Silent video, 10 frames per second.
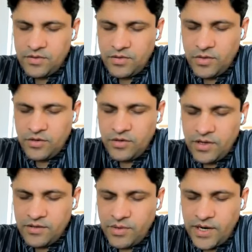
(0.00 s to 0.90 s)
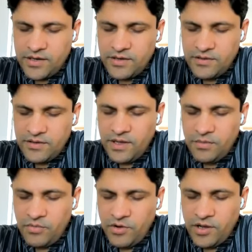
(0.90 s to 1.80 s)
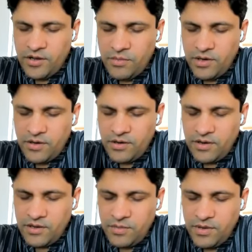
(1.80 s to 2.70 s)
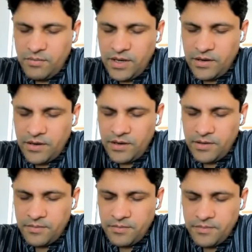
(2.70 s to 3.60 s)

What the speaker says: So in today's practice, the predicament has been made clear,